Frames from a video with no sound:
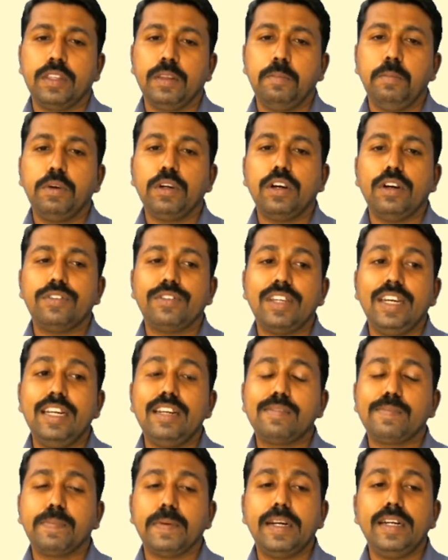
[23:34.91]
because it
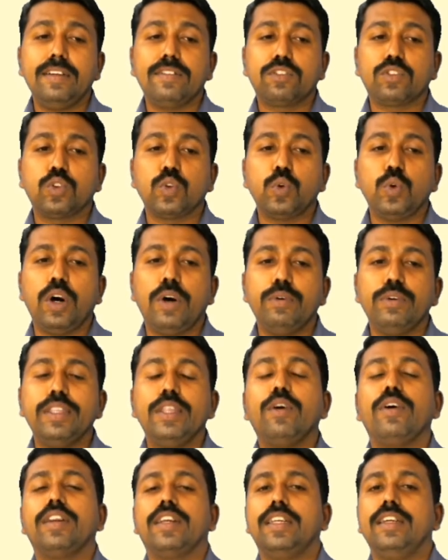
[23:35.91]
spreads throughout the
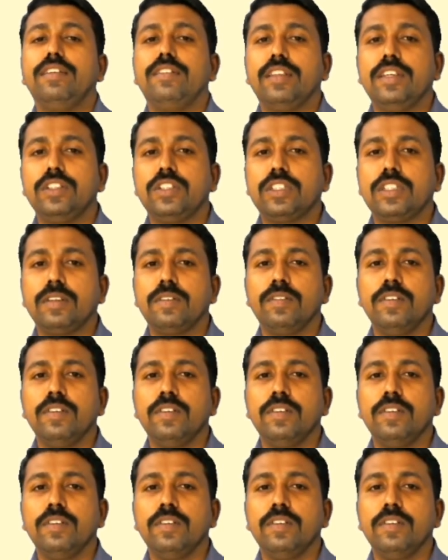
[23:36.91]
organization.